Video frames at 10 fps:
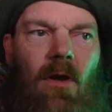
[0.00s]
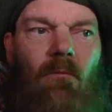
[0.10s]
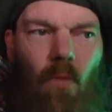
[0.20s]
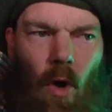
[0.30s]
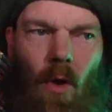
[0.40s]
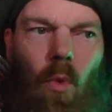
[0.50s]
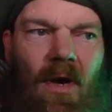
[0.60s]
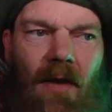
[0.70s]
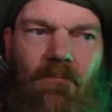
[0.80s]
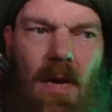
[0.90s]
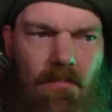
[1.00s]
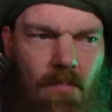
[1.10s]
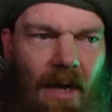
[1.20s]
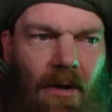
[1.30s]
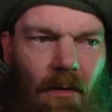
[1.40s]
For it would have been
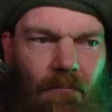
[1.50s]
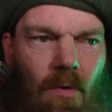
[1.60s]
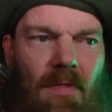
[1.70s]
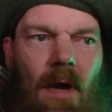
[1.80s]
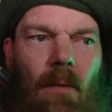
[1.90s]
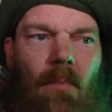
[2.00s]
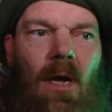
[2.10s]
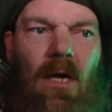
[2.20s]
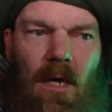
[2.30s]
better for them